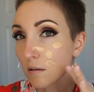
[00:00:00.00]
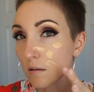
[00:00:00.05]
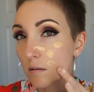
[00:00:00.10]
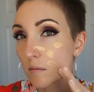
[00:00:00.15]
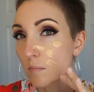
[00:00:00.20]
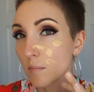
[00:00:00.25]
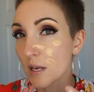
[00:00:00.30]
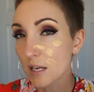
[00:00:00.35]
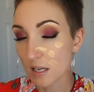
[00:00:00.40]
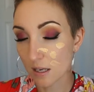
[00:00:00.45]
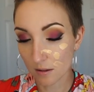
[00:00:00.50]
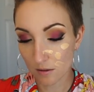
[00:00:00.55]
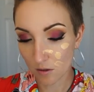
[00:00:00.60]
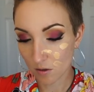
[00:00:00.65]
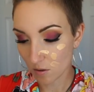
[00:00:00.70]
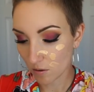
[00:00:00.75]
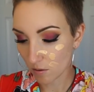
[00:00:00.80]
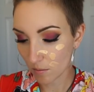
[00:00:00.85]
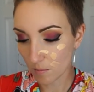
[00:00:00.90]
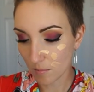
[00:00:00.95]
making
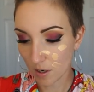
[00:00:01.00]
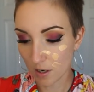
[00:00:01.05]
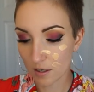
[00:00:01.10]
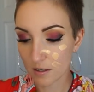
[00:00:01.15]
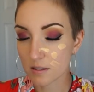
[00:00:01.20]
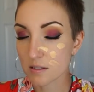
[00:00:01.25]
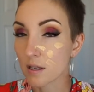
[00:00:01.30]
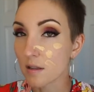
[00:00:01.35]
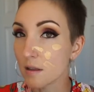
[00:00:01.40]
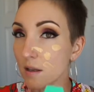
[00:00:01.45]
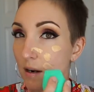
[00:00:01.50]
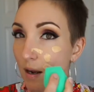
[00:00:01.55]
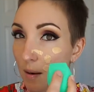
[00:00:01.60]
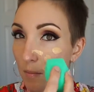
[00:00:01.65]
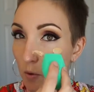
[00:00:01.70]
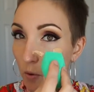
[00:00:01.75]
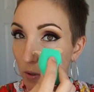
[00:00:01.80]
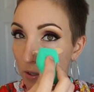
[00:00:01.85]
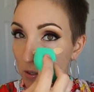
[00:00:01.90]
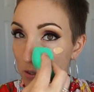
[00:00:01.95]
little marks, and then I'm
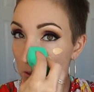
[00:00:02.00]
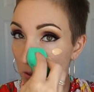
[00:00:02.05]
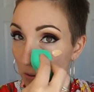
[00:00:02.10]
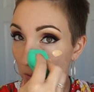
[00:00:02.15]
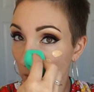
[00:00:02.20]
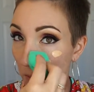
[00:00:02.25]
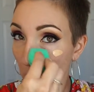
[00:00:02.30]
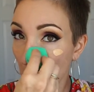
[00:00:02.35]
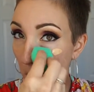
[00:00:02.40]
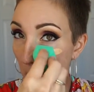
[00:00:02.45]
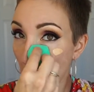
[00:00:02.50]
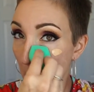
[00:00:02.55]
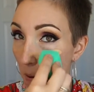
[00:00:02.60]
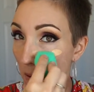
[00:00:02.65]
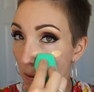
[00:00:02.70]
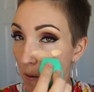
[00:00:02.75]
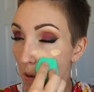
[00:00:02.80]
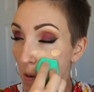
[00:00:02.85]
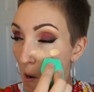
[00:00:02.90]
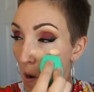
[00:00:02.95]
going to
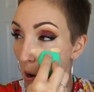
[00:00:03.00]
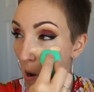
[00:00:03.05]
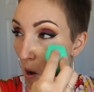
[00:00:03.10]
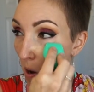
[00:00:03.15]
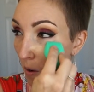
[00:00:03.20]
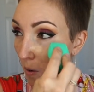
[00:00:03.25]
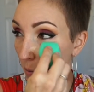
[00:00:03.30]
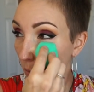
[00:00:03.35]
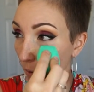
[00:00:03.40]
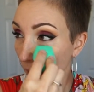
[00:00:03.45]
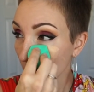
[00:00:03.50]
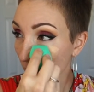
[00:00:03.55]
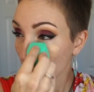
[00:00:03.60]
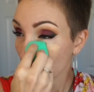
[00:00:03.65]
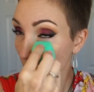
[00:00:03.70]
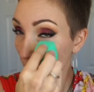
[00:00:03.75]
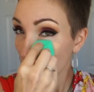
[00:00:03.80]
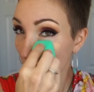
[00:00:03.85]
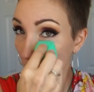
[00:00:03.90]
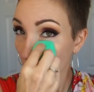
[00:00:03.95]

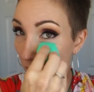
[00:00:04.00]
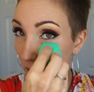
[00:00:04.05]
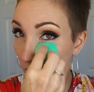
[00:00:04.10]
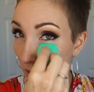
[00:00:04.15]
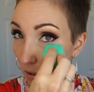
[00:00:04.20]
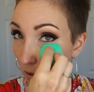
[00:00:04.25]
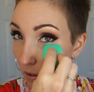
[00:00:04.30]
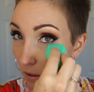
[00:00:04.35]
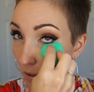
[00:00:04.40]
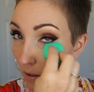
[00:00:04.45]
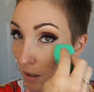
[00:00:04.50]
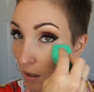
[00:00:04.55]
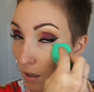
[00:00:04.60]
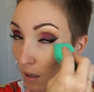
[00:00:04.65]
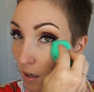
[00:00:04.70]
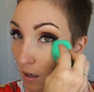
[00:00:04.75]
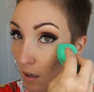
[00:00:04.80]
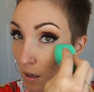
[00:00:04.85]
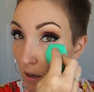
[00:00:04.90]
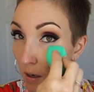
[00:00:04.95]
work
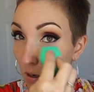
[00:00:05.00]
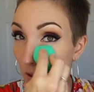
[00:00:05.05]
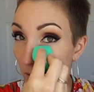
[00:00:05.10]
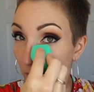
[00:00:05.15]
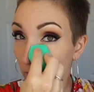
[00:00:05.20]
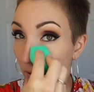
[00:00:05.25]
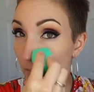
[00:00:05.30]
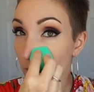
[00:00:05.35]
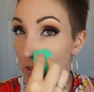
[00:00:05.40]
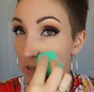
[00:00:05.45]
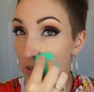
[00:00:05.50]
from the